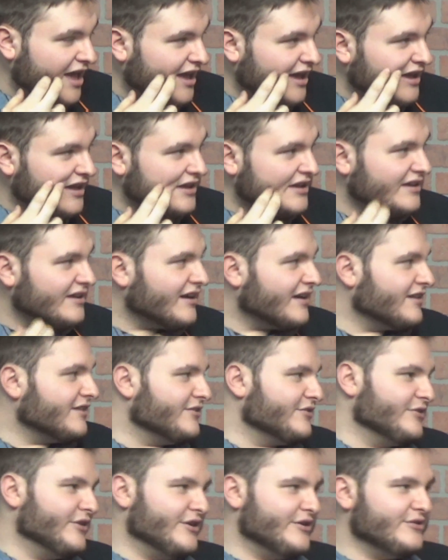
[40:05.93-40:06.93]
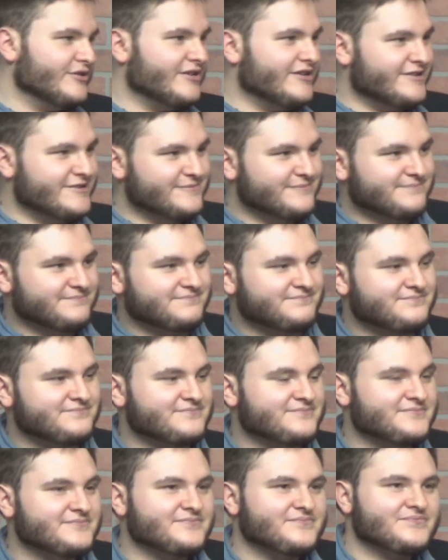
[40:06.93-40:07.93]
I don't know.
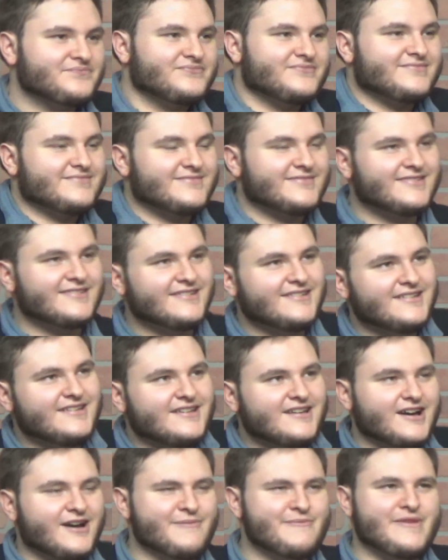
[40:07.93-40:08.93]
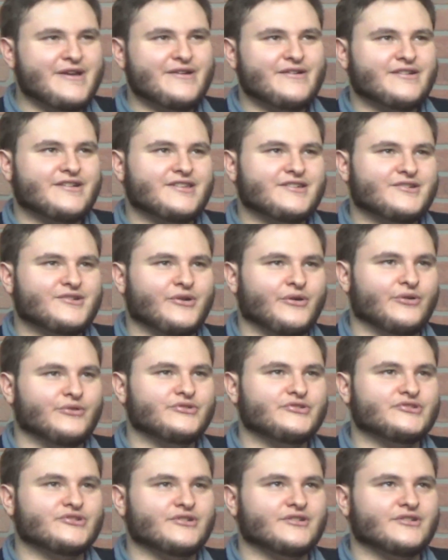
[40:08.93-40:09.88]
American culture.